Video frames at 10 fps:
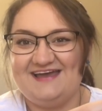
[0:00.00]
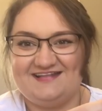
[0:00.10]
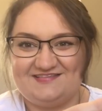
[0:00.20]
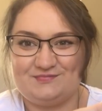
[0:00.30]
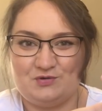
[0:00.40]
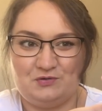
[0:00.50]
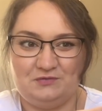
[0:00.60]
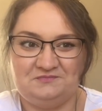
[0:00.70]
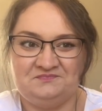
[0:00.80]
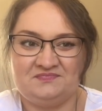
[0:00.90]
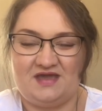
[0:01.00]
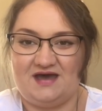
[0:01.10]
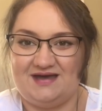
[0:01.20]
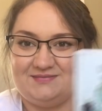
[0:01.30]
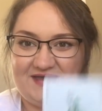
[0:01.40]
It's small,
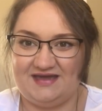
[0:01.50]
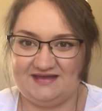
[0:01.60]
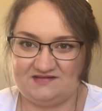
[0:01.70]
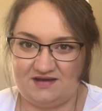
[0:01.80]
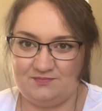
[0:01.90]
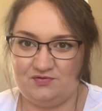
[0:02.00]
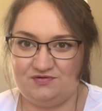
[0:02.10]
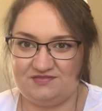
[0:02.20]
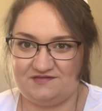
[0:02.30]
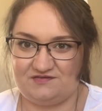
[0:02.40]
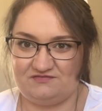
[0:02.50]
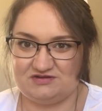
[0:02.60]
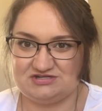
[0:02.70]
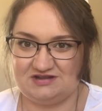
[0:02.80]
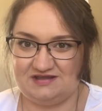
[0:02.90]
and I bought this
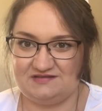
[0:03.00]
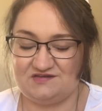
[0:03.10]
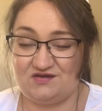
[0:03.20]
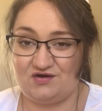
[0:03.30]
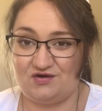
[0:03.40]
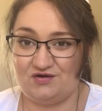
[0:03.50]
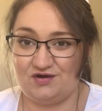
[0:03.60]
originally to go